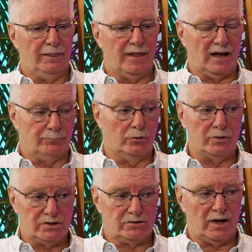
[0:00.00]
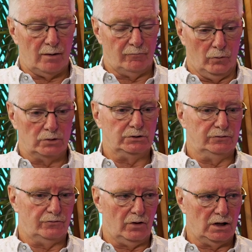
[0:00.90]
That grease trap,
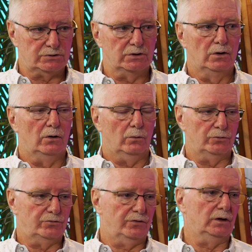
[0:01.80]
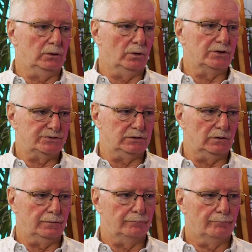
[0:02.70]
fortunately for us, was fairly well sealed.